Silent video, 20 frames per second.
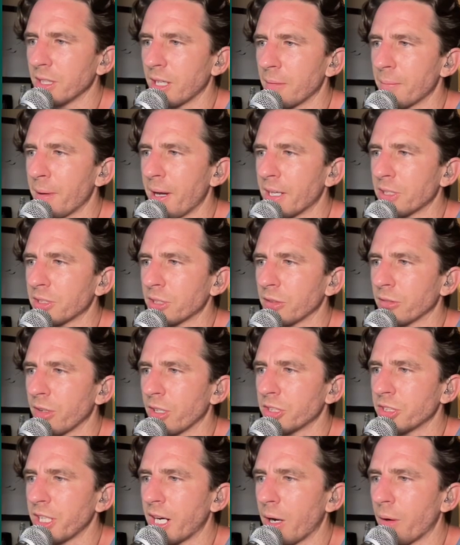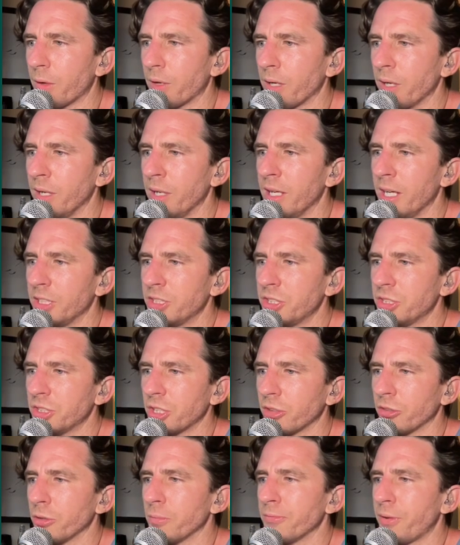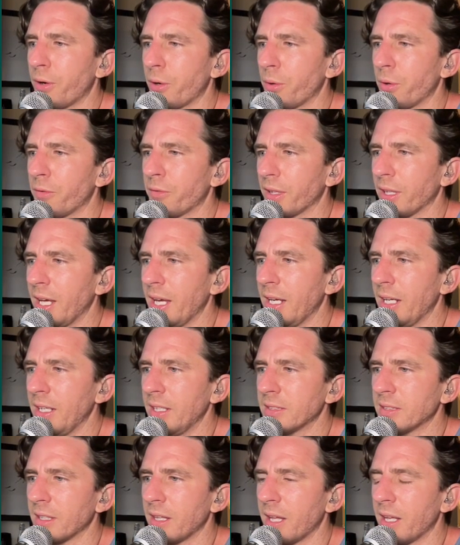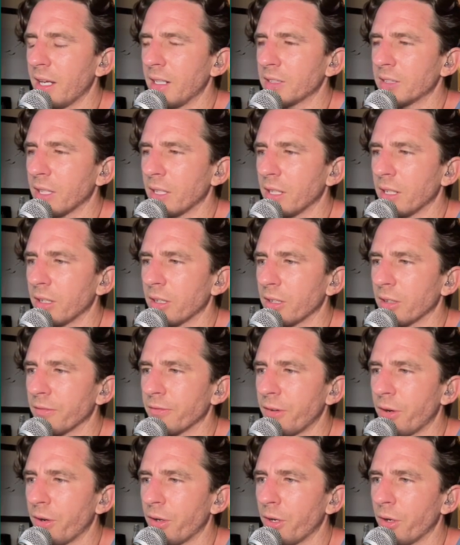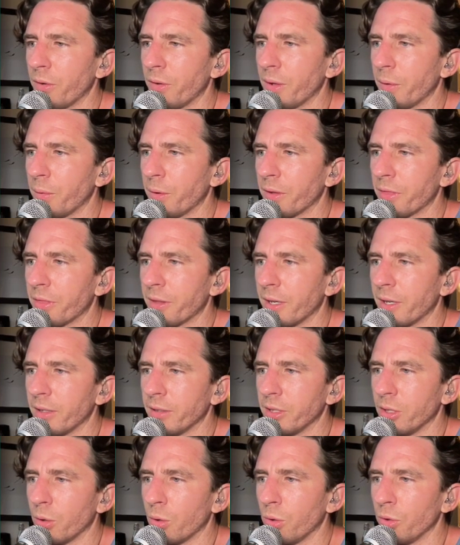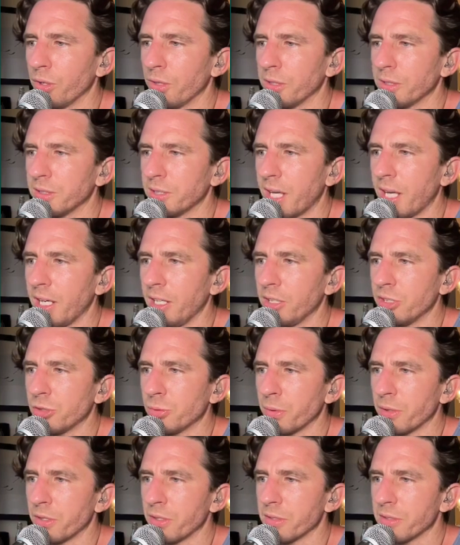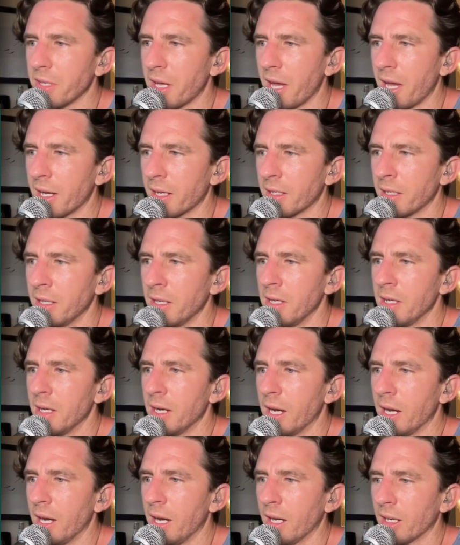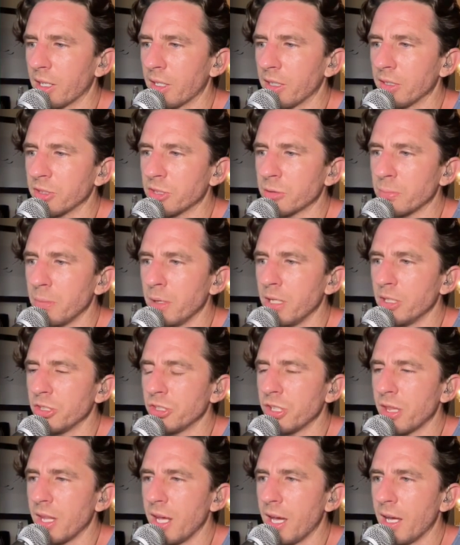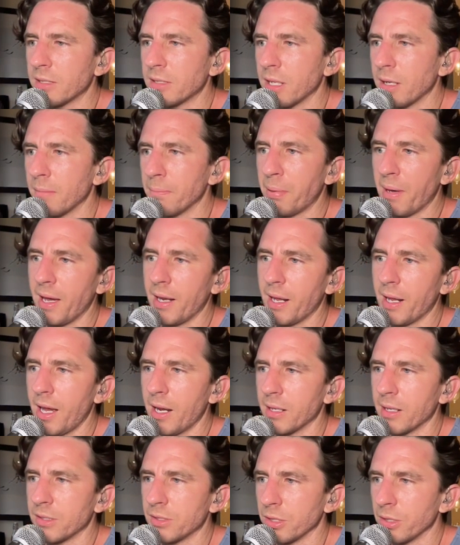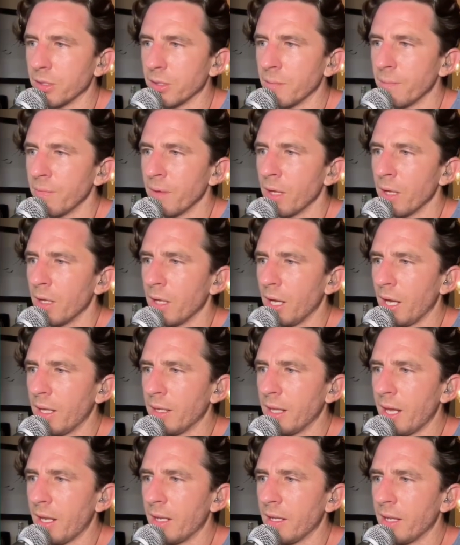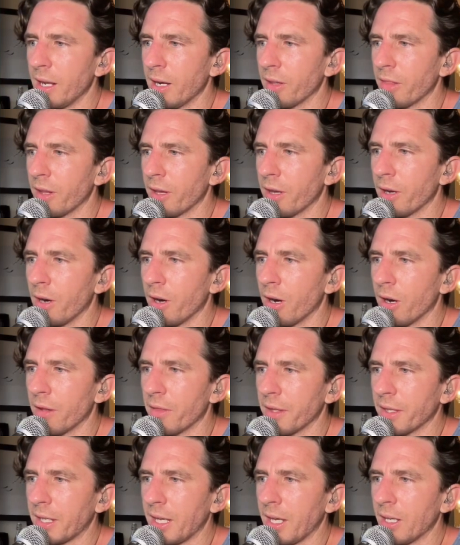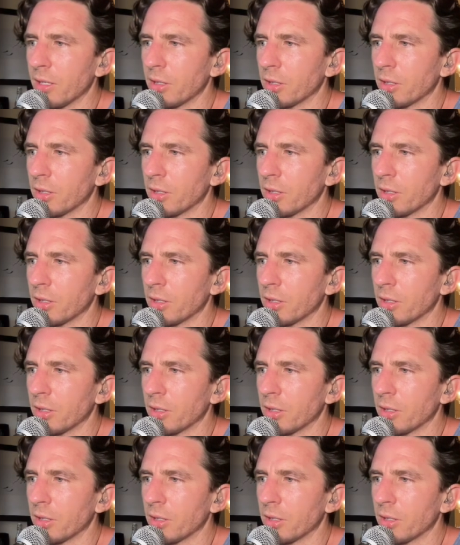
on Bachelor Rush Hour, it's just a group photo of the ladies, and then it's her photo that with holding Sage with Zach. Couldn't smudge that bad attitude. And then there they are. The candle